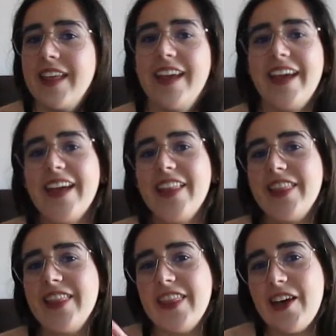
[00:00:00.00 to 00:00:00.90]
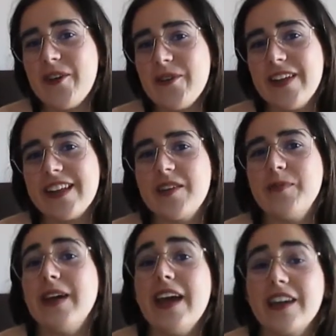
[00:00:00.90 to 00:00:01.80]
Hello, welcome
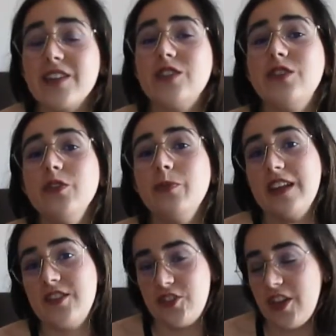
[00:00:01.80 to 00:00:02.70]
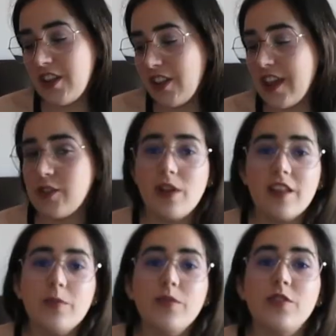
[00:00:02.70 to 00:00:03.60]
back to my channel and
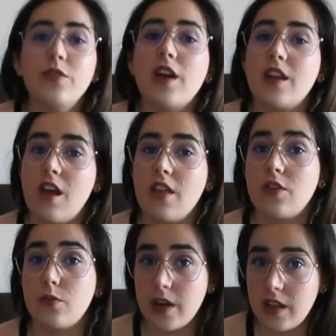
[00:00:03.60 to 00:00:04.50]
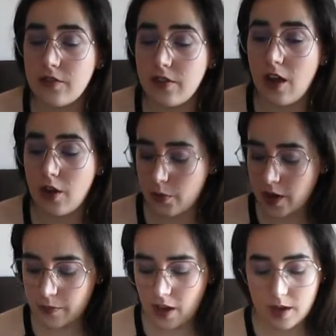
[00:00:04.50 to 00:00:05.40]
welcome to another reading vlog
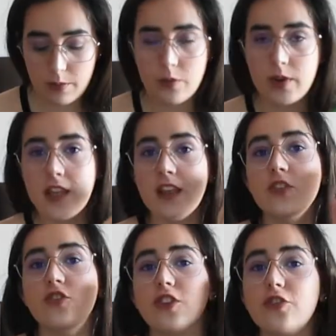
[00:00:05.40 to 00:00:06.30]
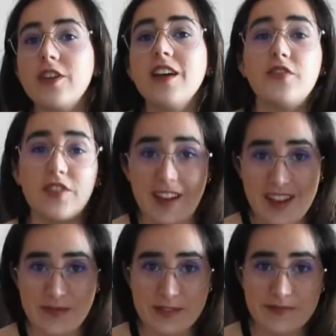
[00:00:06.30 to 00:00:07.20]
where I'm gonna be reading Children of Time.